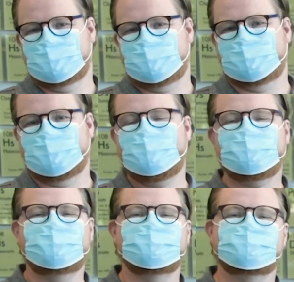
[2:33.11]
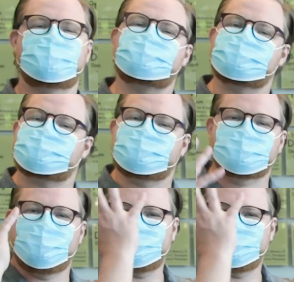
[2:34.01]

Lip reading: And that is what you see right